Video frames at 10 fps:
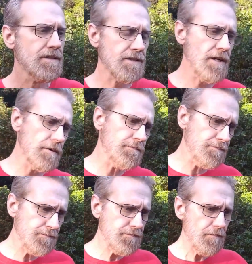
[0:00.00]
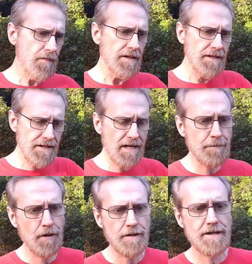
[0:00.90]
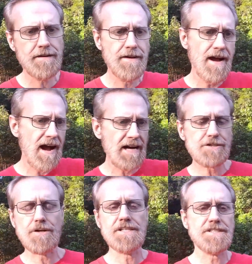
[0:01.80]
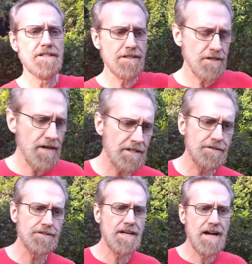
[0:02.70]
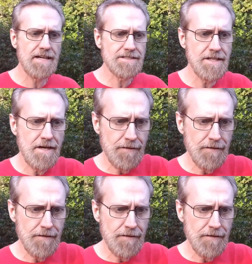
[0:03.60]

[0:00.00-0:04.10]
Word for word: So getting up early, hydration, little exercise,